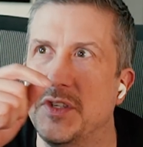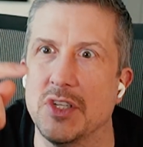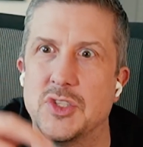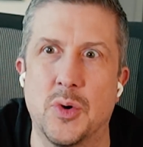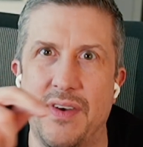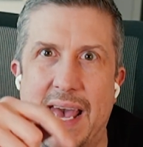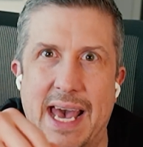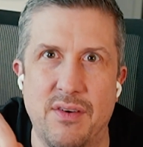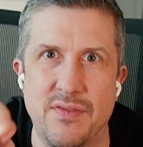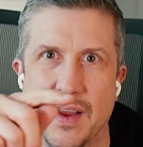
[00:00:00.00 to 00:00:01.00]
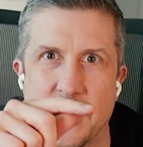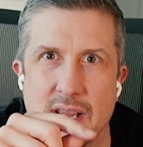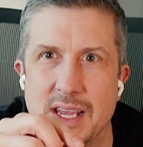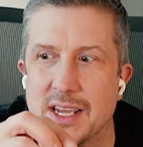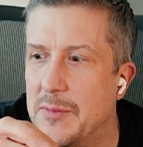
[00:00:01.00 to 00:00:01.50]
to sort of have a
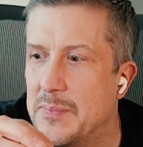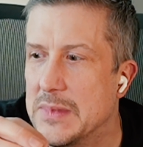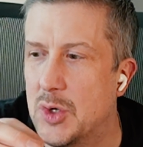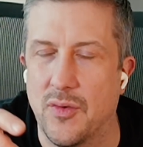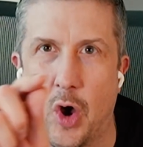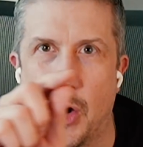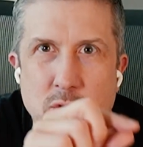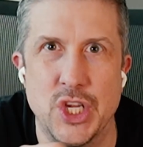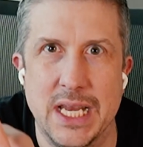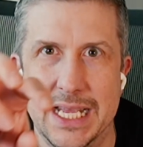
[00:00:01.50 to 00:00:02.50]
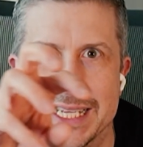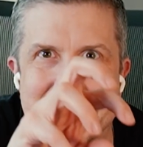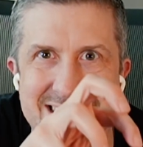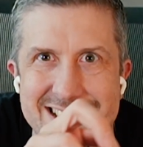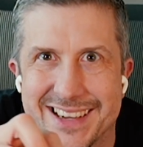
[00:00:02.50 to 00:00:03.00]
very sort of
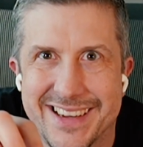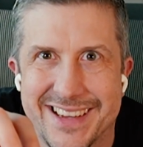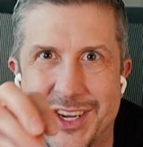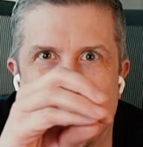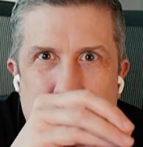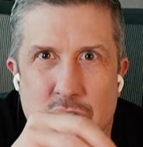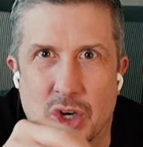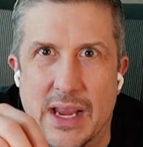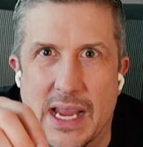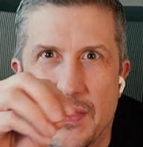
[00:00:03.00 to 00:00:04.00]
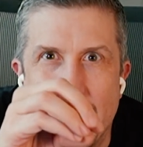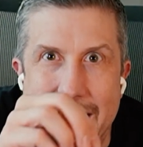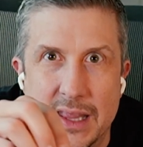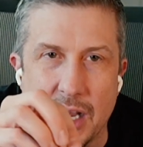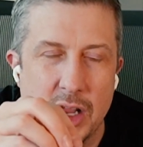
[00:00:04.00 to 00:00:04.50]
homogeneous culture in
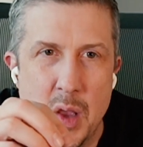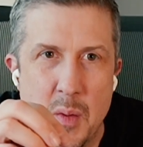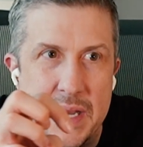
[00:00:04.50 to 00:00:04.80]
that little,